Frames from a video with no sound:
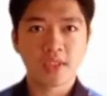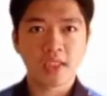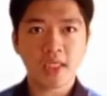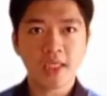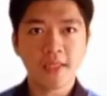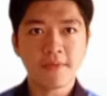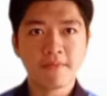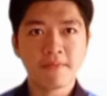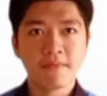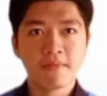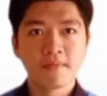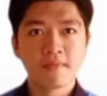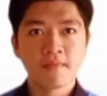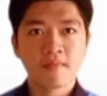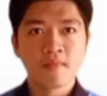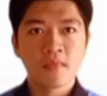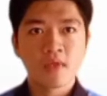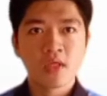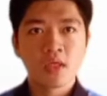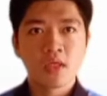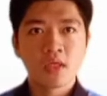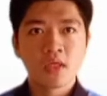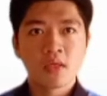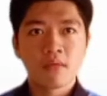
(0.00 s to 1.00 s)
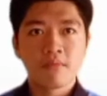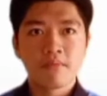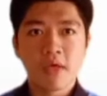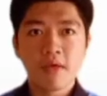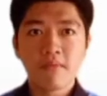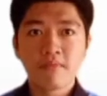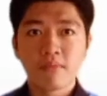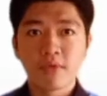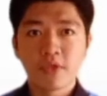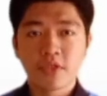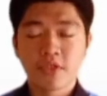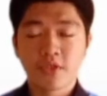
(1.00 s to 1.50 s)
team
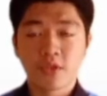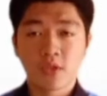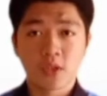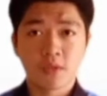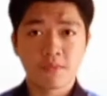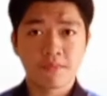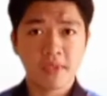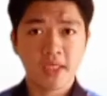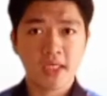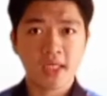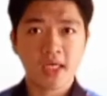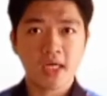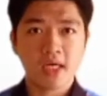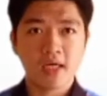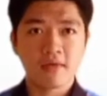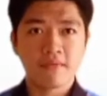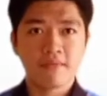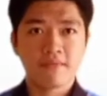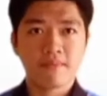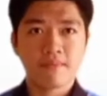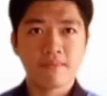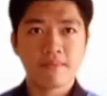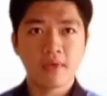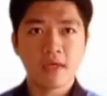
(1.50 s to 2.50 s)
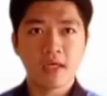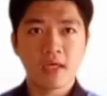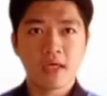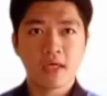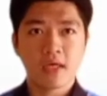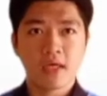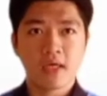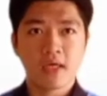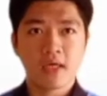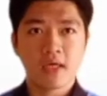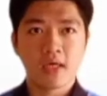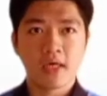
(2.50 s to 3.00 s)
members to speak up
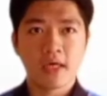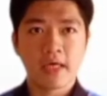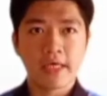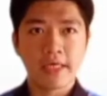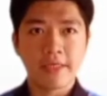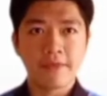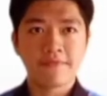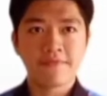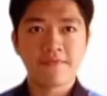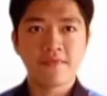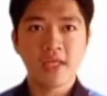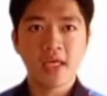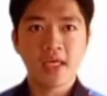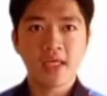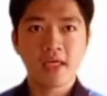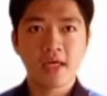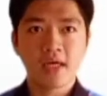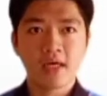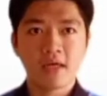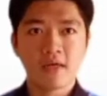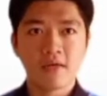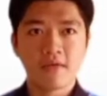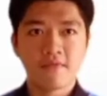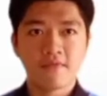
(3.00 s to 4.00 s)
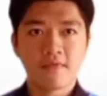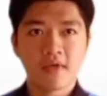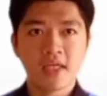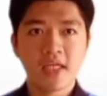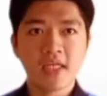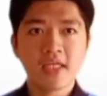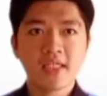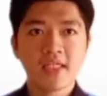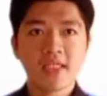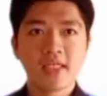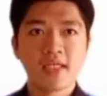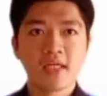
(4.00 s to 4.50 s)
if they have an
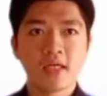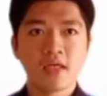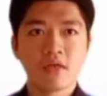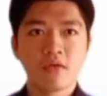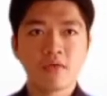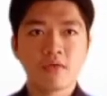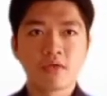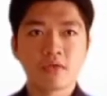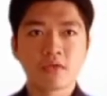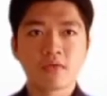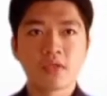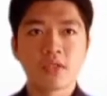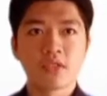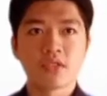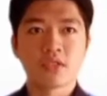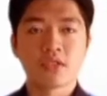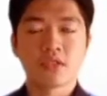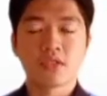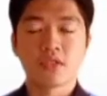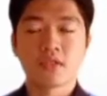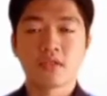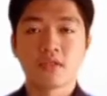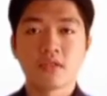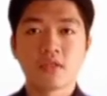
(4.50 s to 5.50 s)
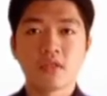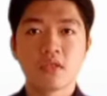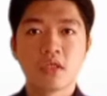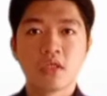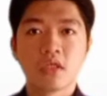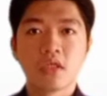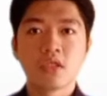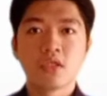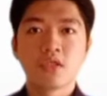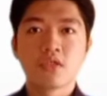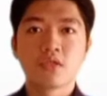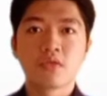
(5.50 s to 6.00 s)
idea or questions.
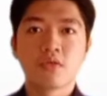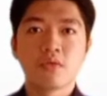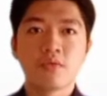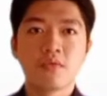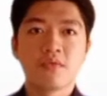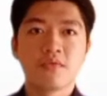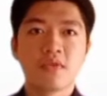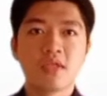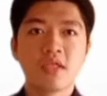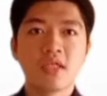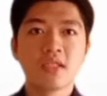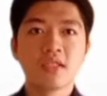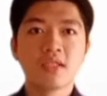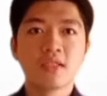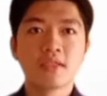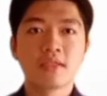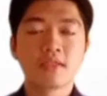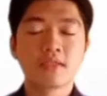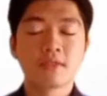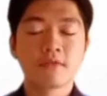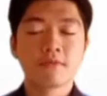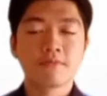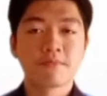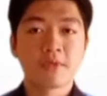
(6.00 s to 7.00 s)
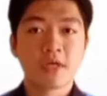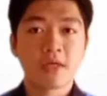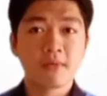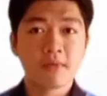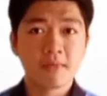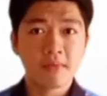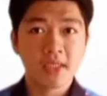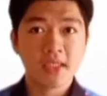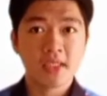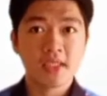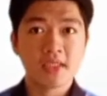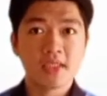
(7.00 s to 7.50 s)
So this
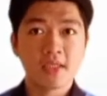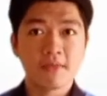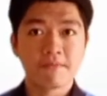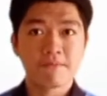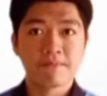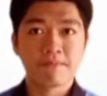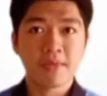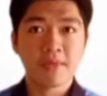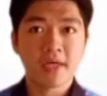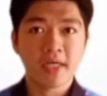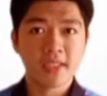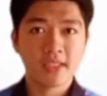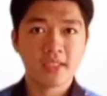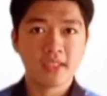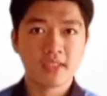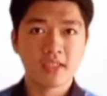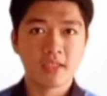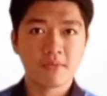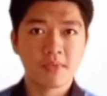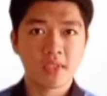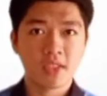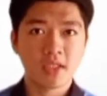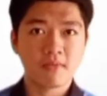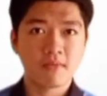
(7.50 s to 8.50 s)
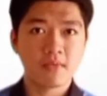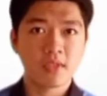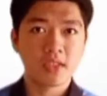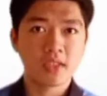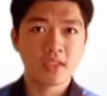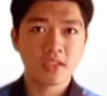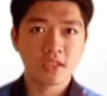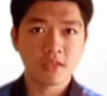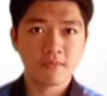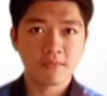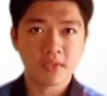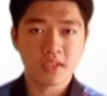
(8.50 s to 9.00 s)
probably the participative
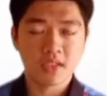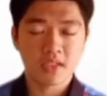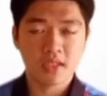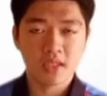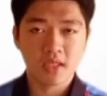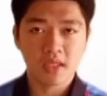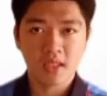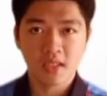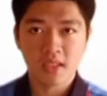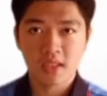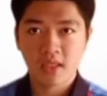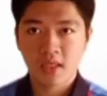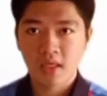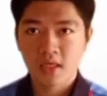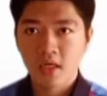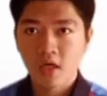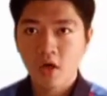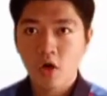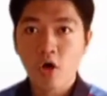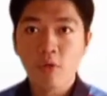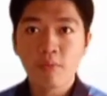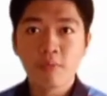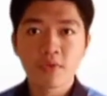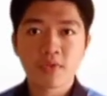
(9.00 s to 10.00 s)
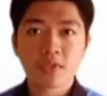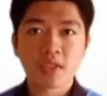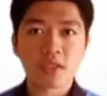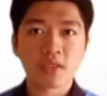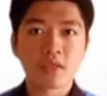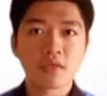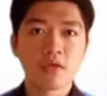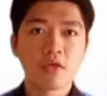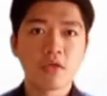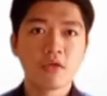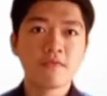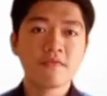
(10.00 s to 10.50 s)
leadership is the
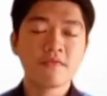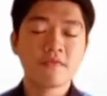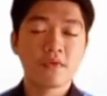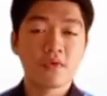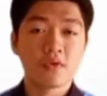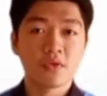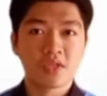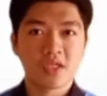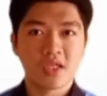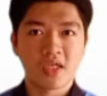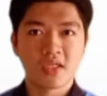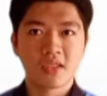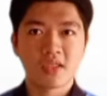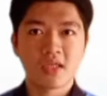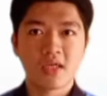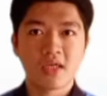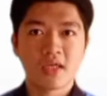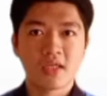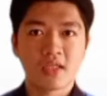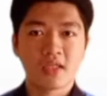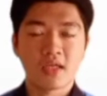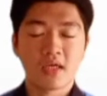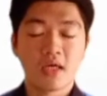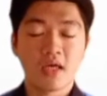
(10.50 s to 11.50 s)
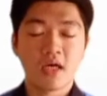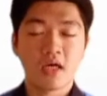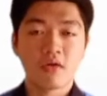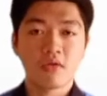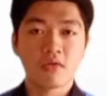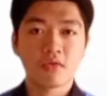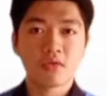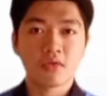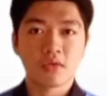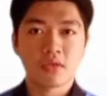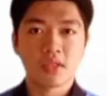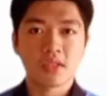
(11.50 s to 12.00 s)
opposite of
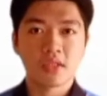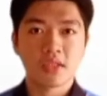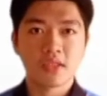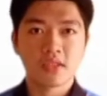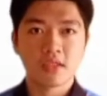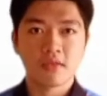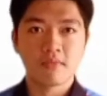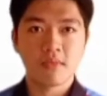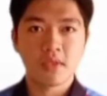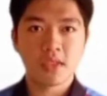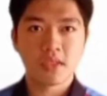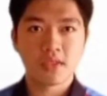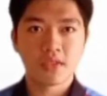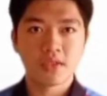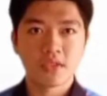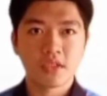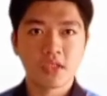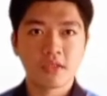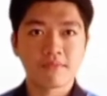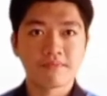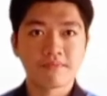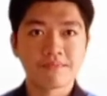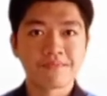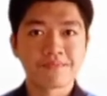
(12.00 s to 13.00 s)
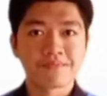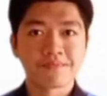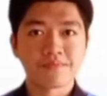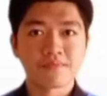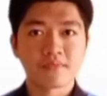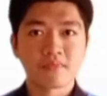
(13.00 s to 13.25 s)
authoritative leadership.